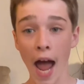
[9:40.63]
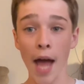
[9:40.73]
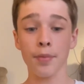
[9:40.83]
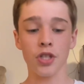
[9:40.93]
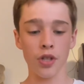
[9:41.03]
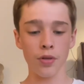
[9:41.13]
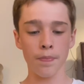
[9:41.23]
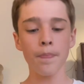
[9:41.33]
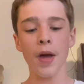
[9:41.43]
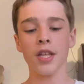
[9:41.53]

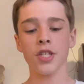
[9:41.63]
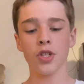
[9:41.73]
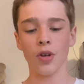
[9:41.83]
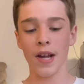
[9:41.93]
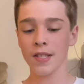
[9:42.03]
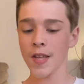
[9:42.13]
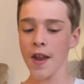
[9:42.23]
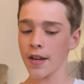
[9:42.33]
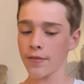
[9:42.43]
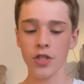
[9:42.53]
absolute best tracks.
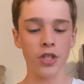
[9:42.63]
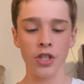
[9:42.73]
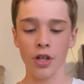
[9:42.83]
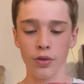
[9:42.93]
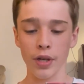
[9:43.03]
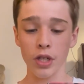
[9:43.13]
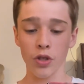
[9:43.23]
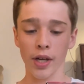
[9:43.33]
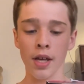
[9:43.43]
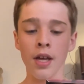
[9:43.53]
Tentative, such an underrated
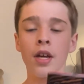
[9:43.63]
track.